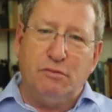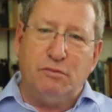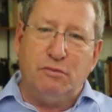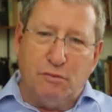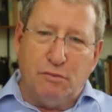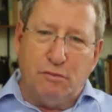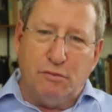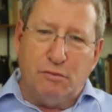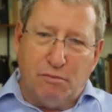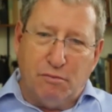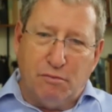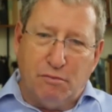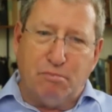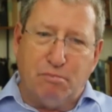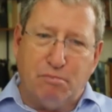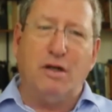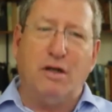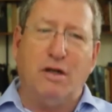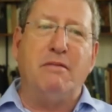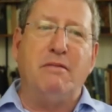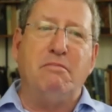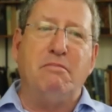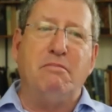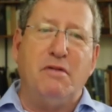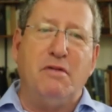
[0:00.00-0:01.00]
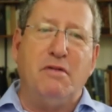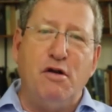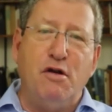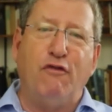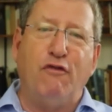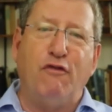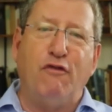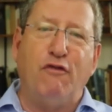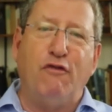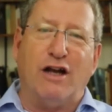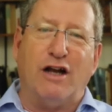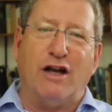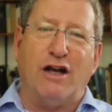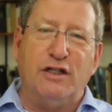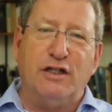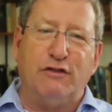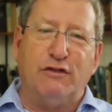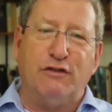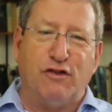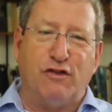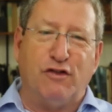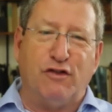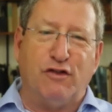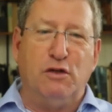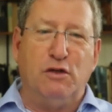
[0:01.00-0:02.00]
put in new factories for the
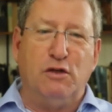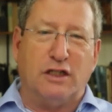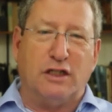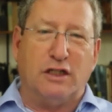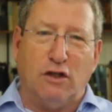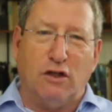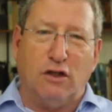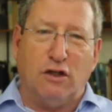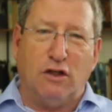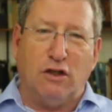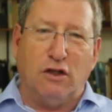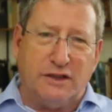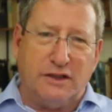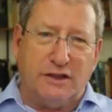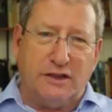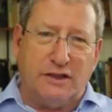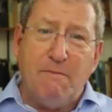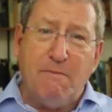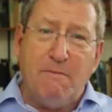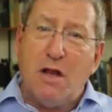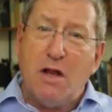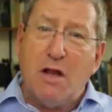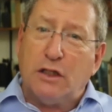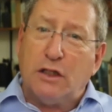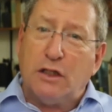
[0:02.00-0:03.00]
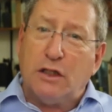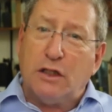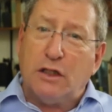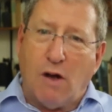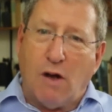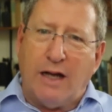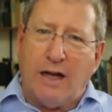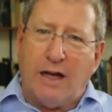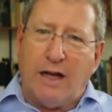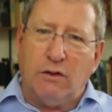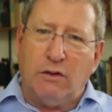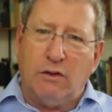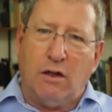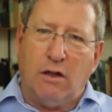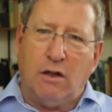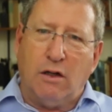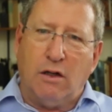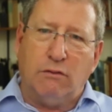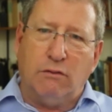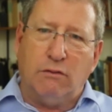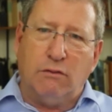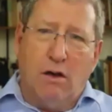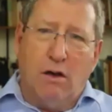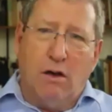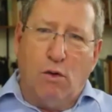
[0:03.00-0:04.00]
new technology. So I don't know
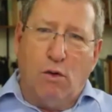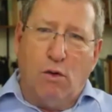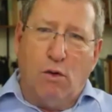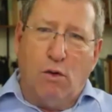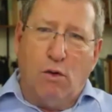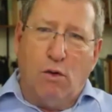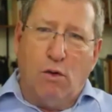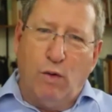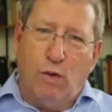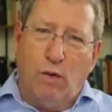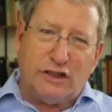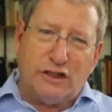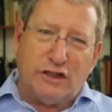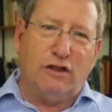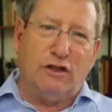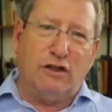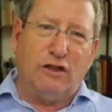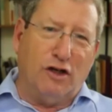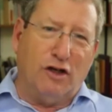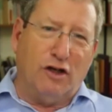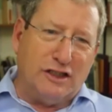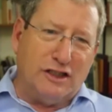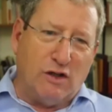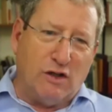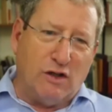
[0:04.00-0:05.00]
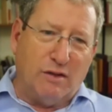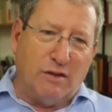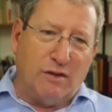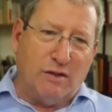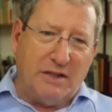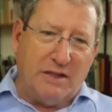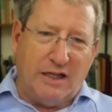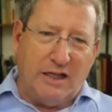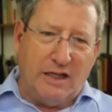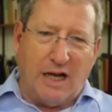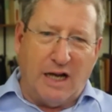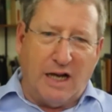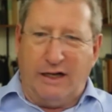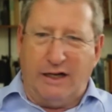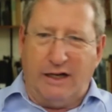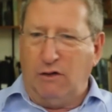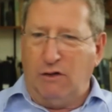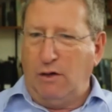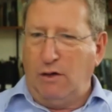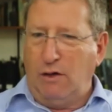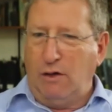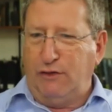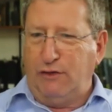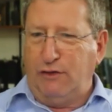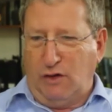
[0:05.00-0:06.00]
which technology it's going to be. I don't know if
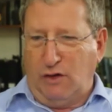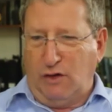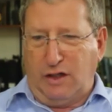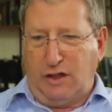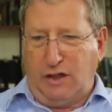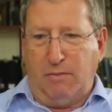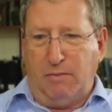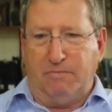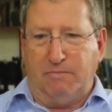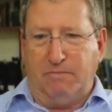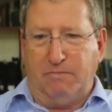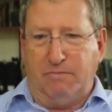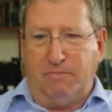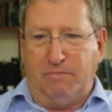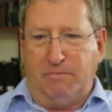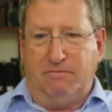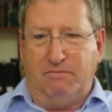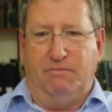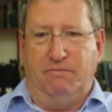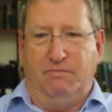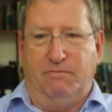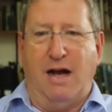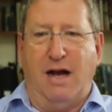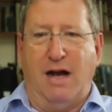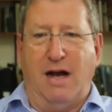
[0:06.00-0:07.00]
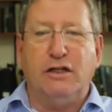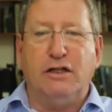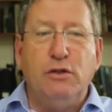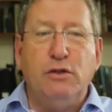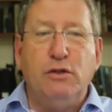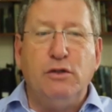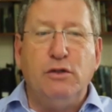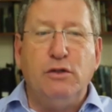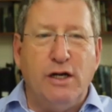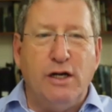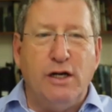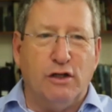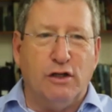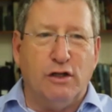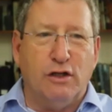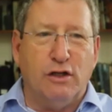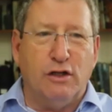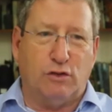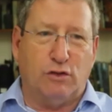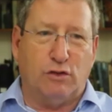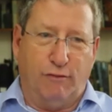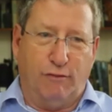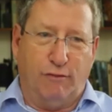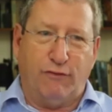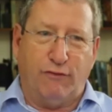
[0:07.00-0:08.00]
it's going to come by in 2 years or
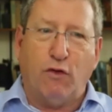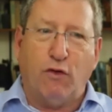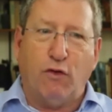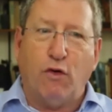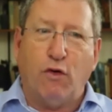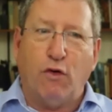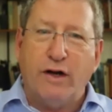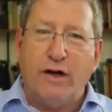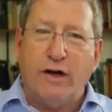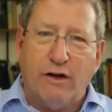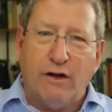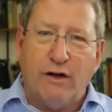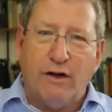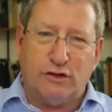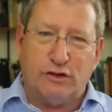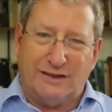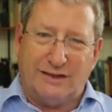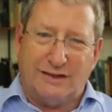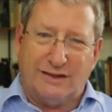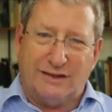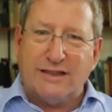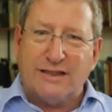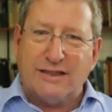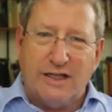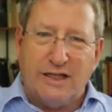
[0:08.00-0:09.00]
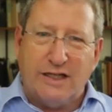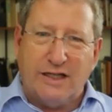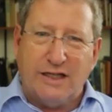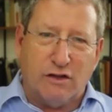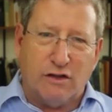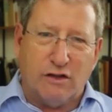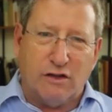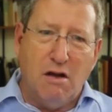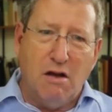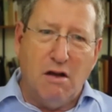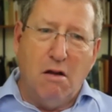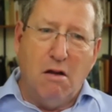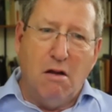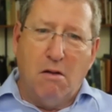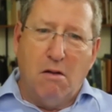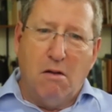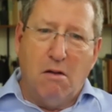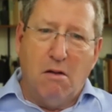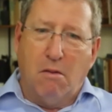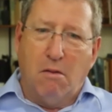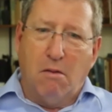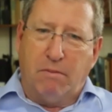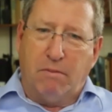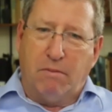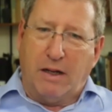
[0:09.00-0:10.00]
4 years or 6 years,
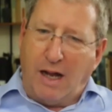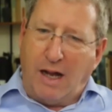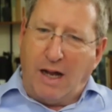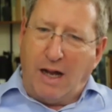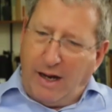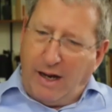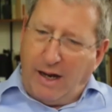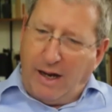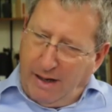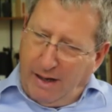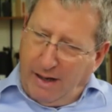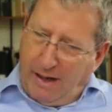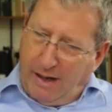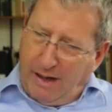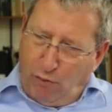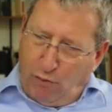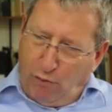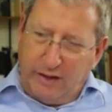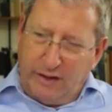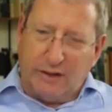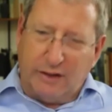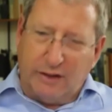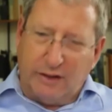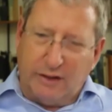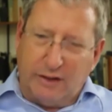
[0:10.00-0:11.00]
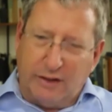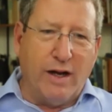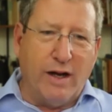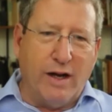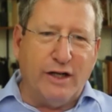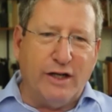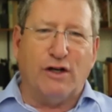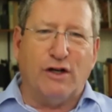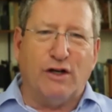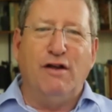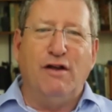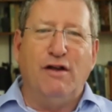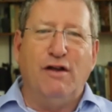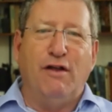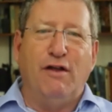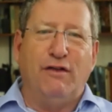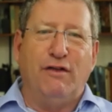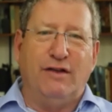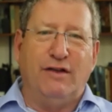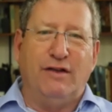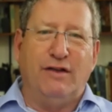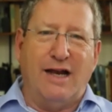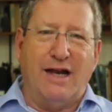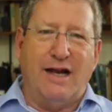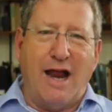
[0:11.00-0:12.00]
but I am willing to wager that
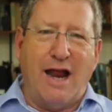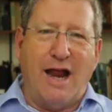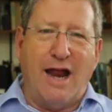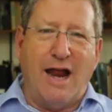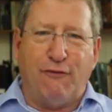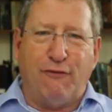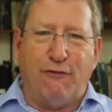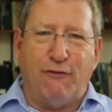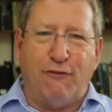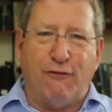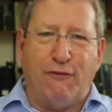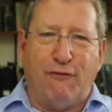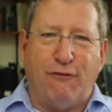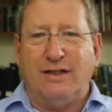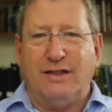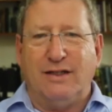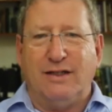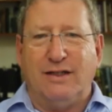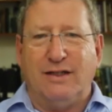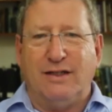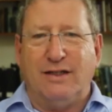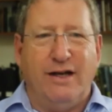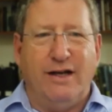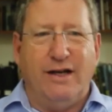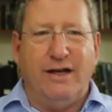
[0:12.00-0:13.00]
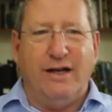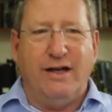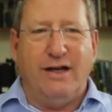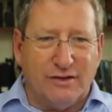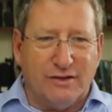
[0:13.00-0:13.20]
in 5 to 10 years,